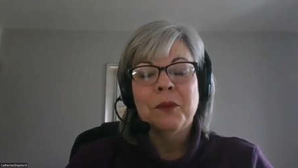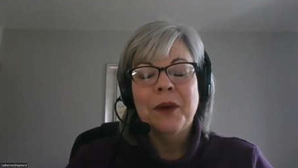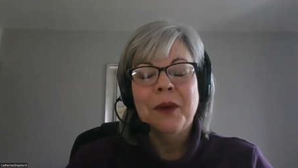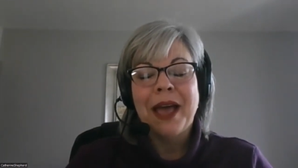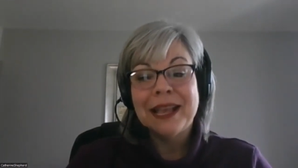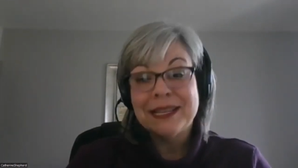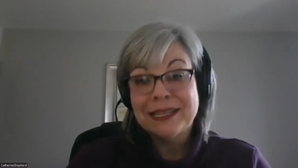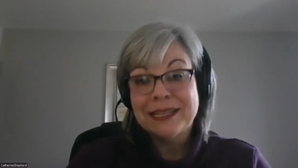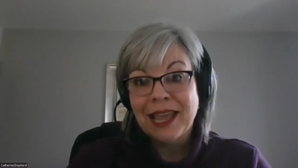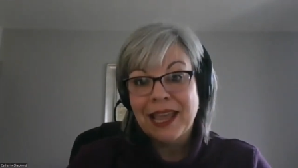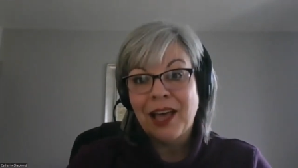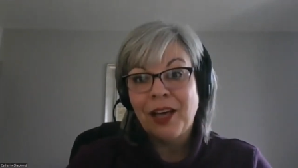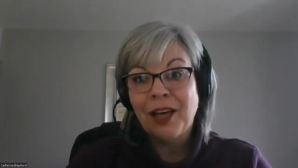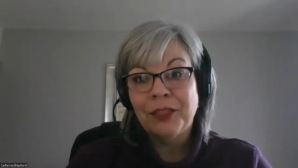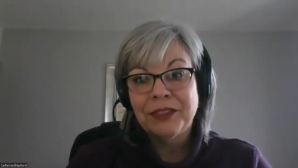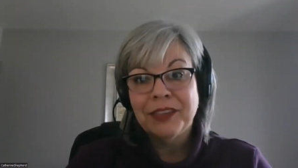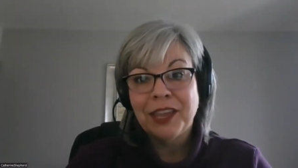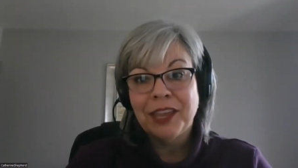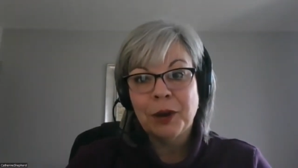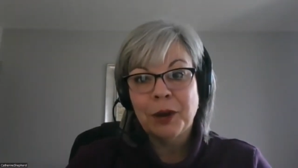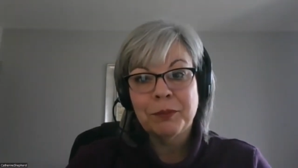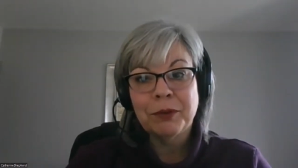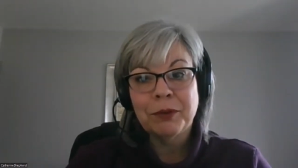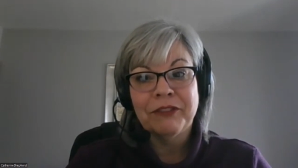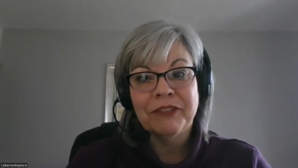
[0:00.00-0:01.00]
as a
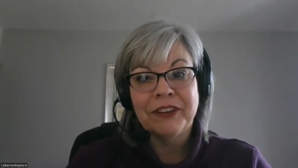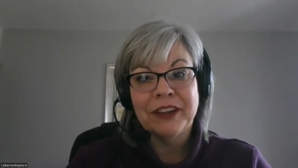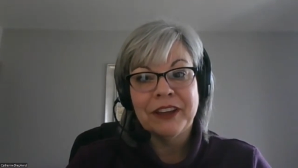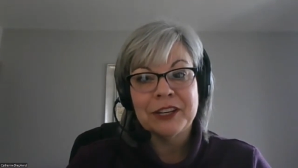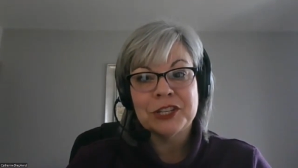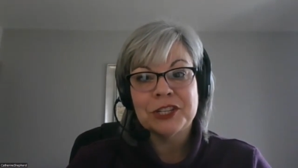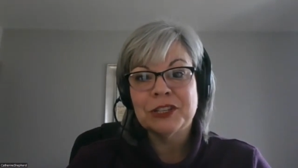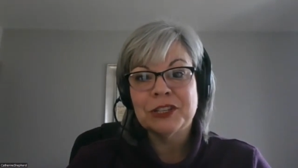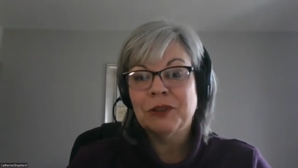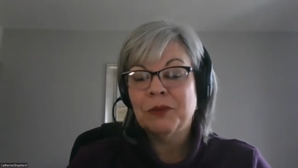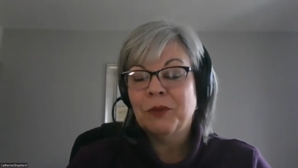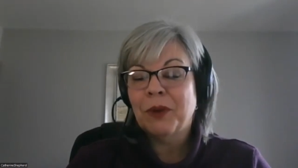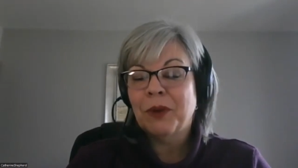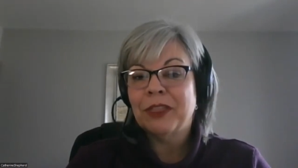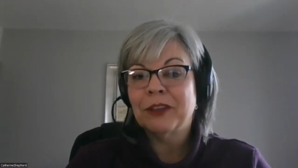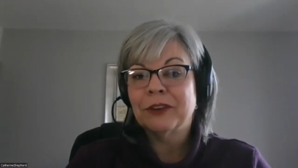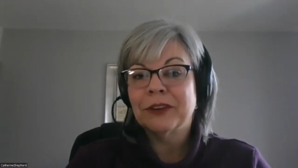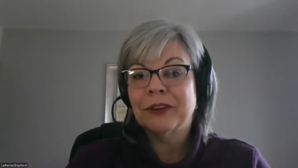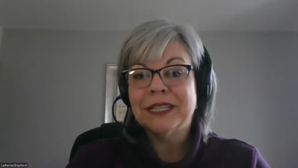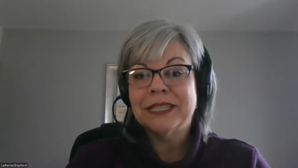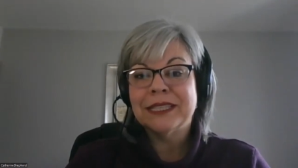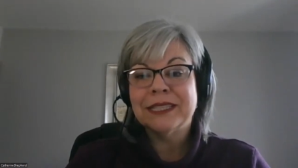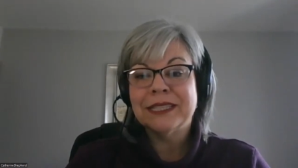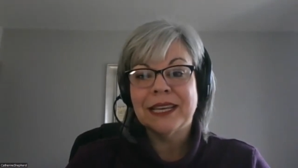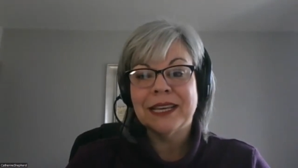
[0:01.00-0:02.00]
healthcare professional, whether
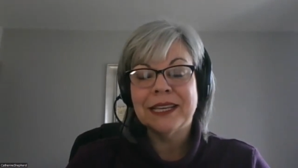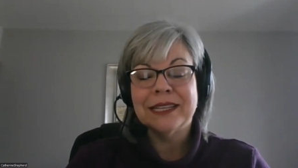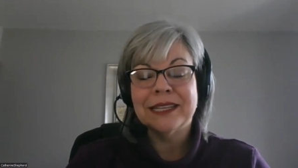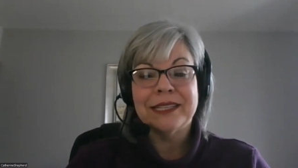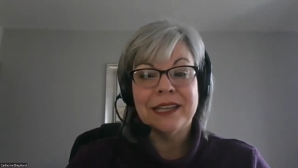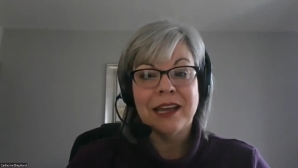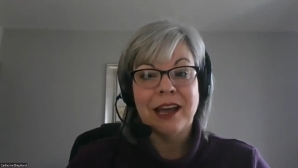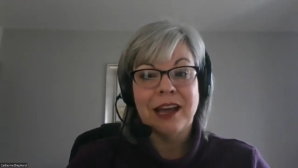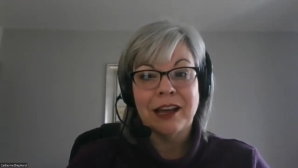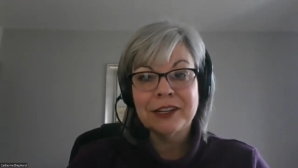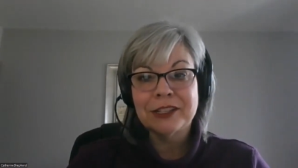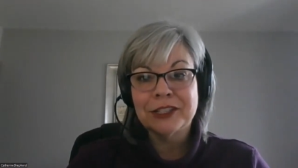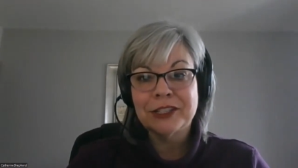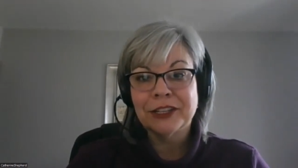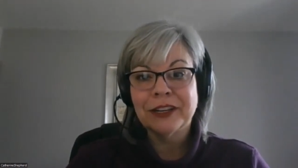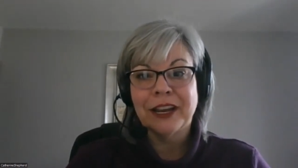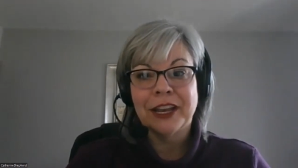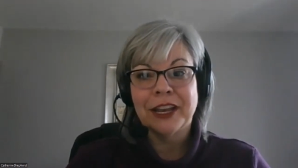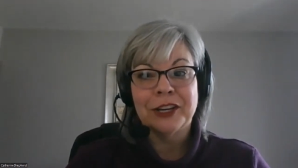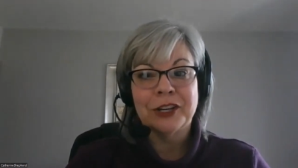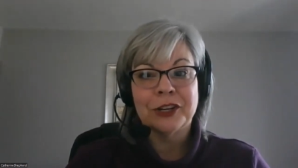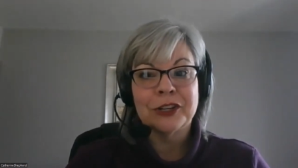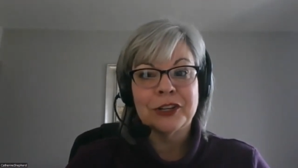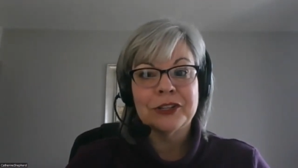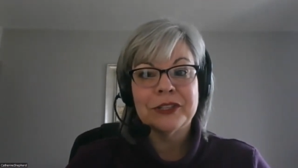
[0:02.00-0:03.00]
it's a doctor,
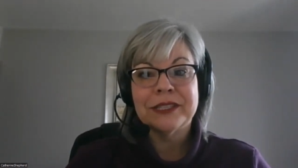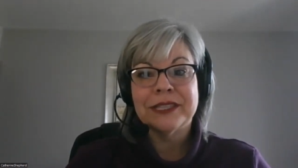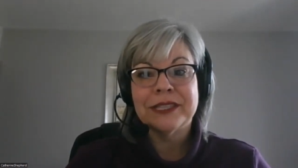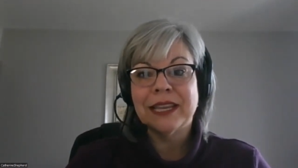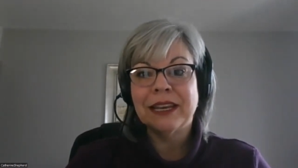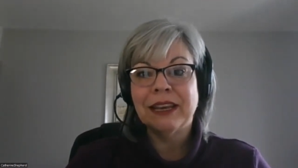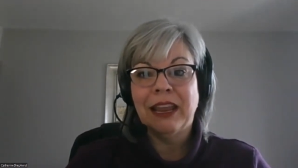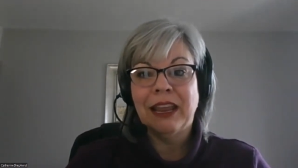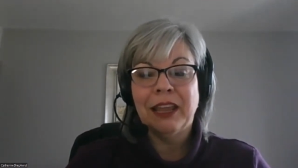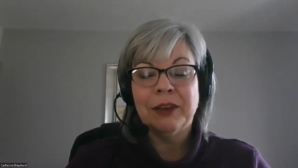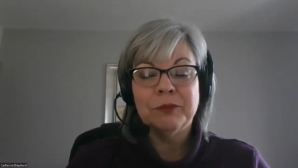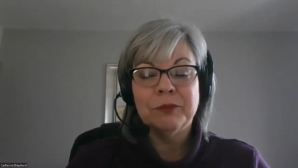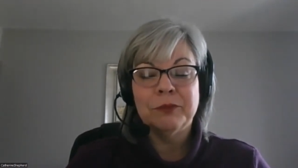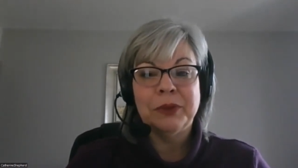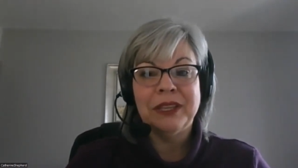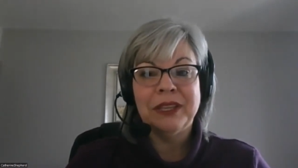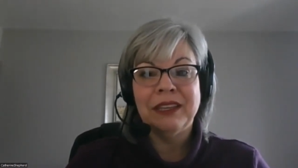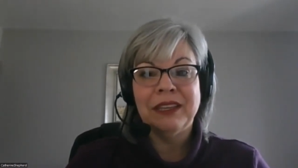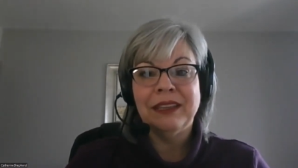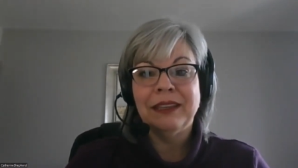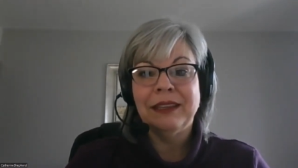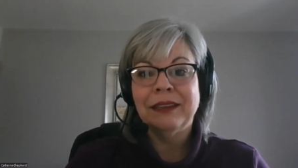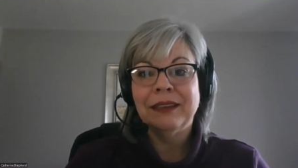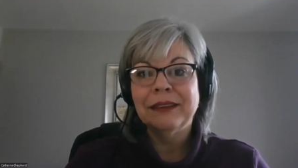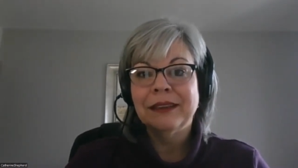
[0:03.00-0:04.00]
a nurse, an
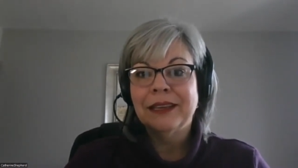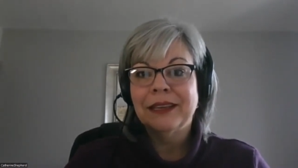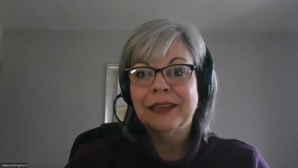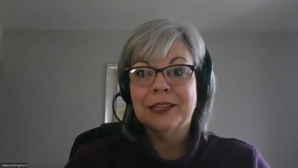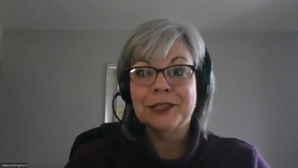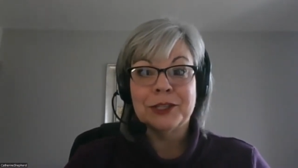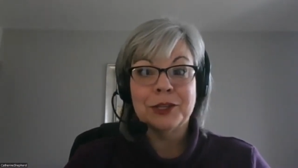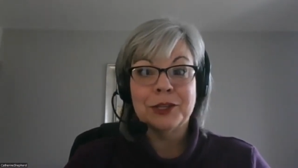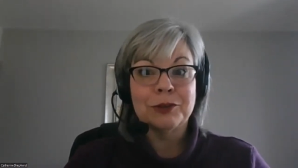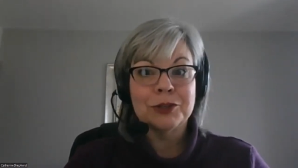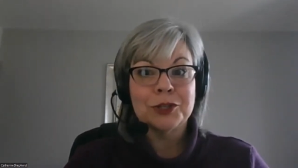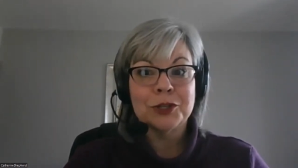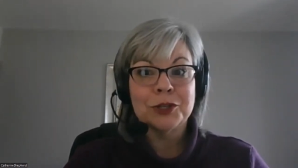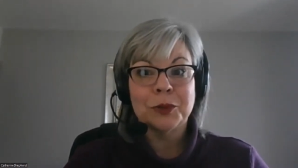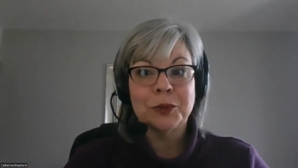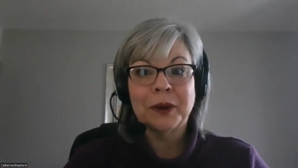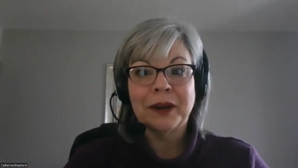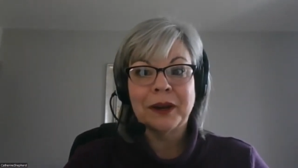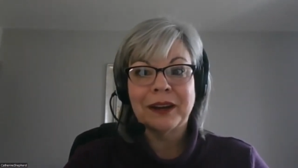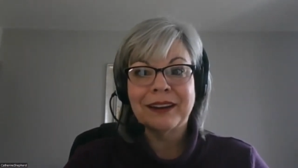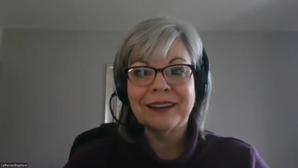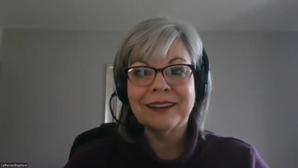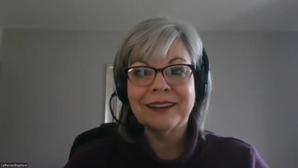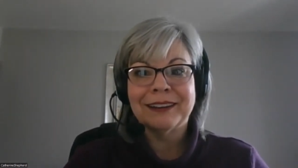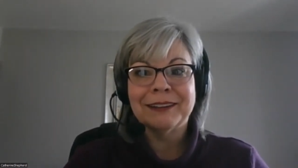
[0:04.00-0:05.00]
NP, a social
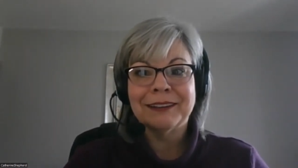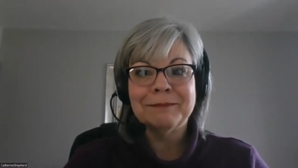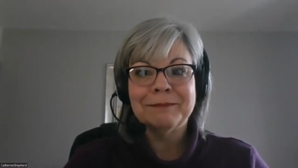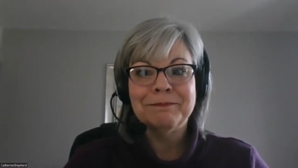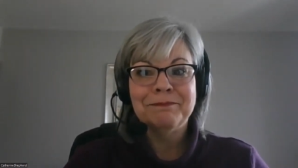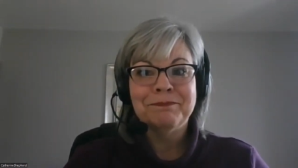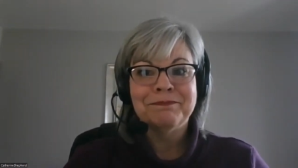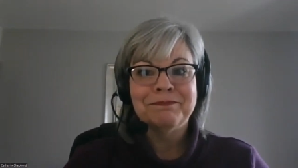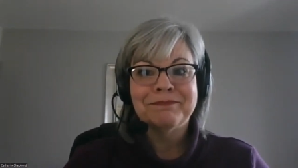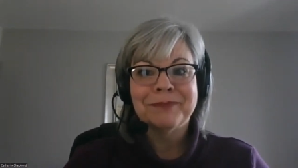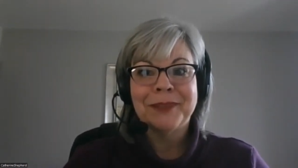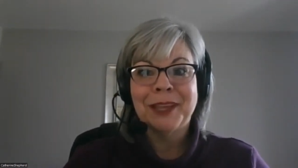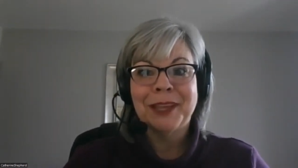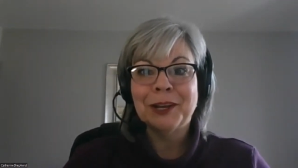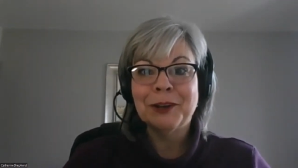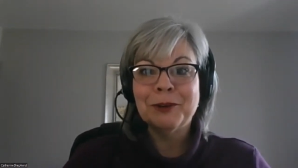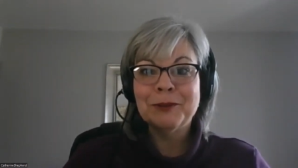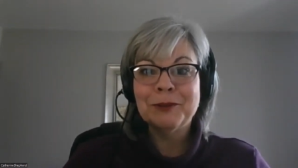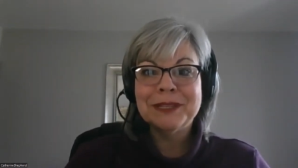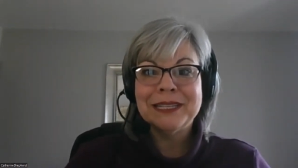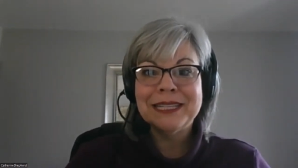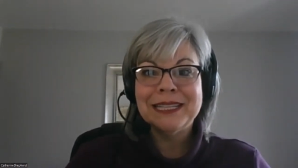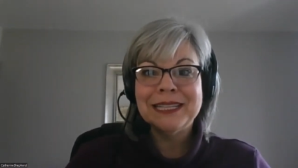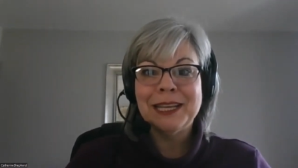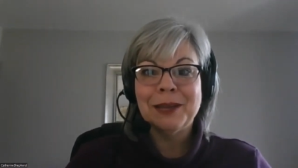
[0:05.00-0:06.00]
worker, an
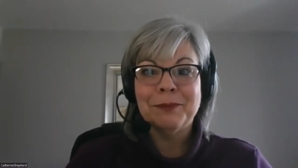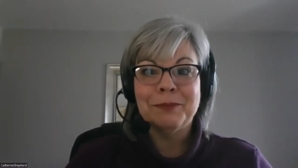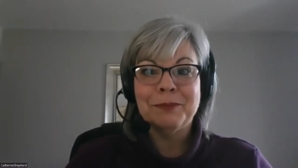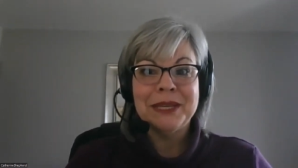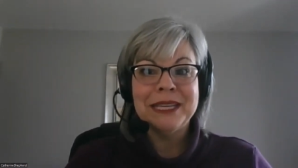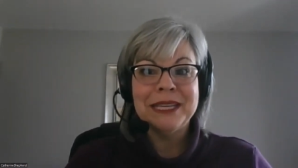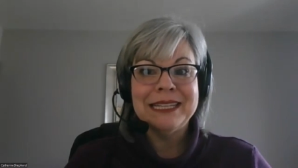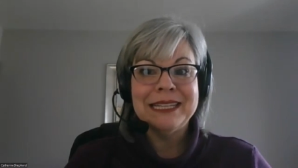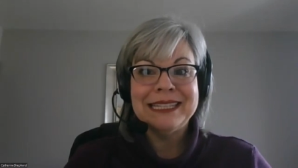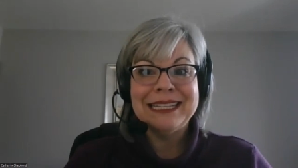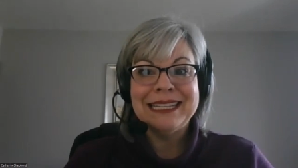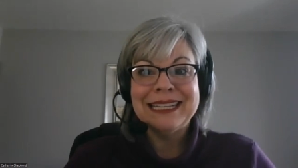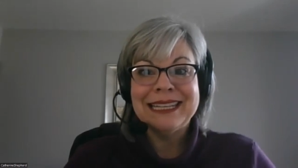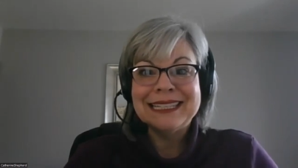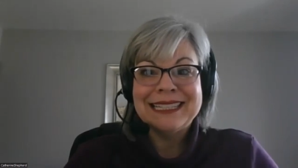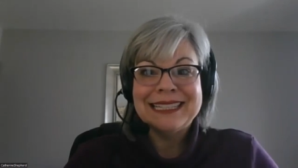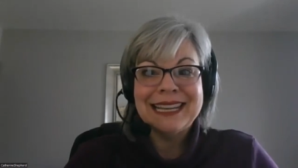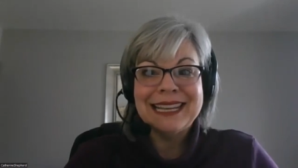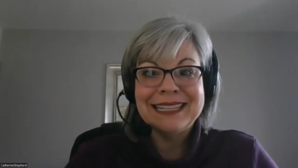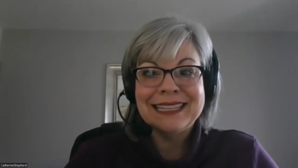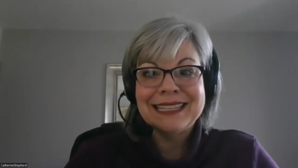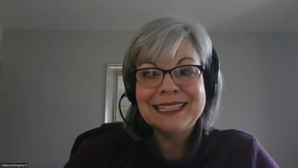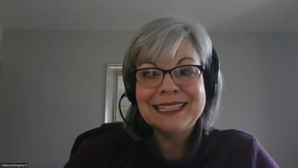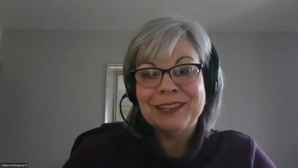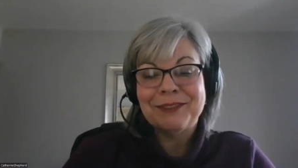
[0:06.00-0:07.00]
OT, a PT, a
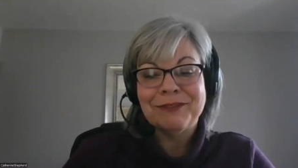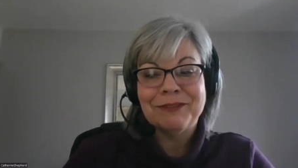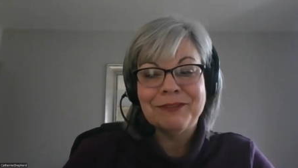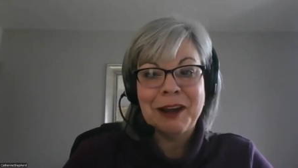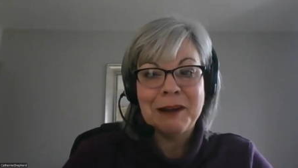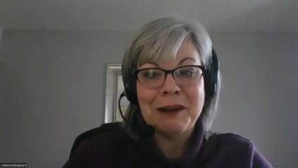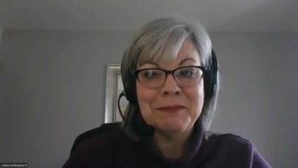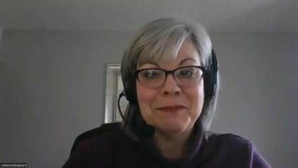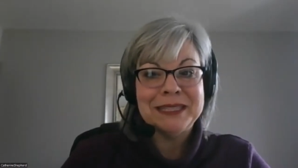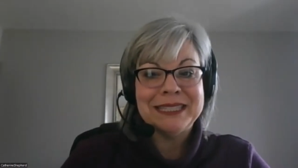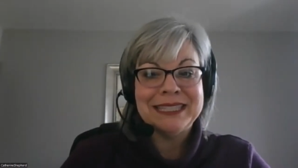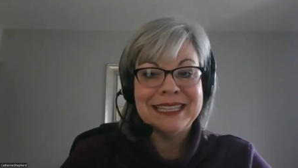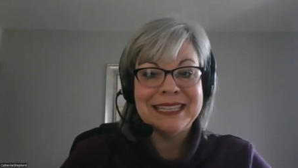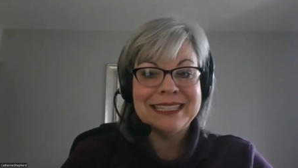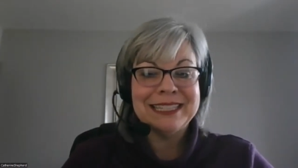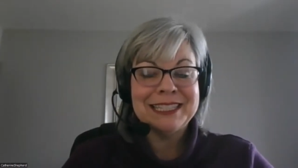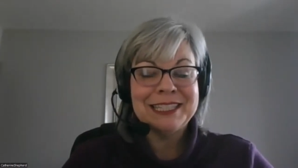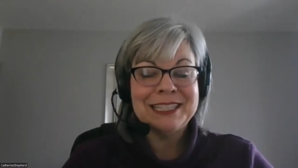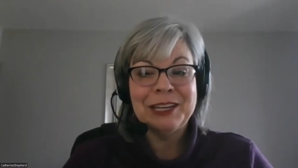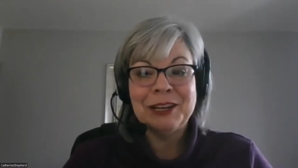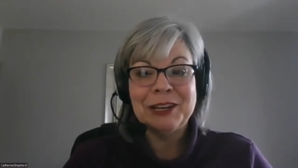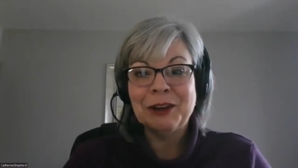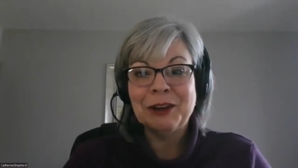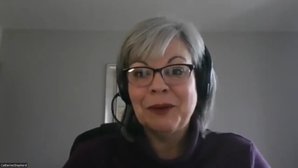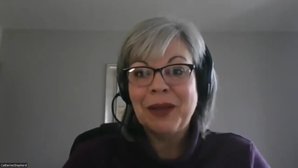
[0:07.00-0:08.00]
dentist, a pharmacist,
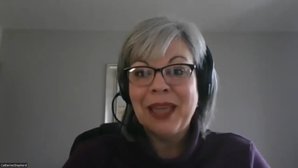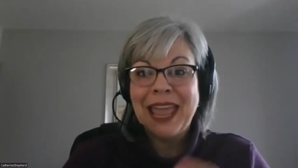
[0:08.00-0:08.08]
you know,